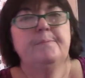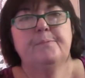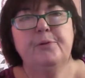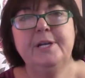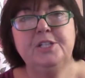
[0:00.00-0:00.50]

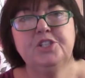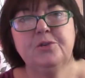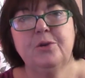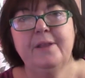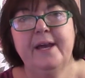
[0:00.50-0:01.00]
Pretty
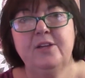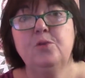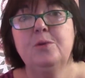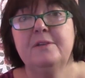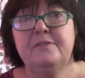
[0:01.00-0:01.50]
sure that
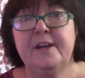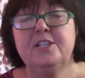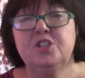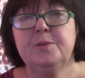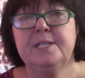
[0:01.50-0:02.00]
you will eventually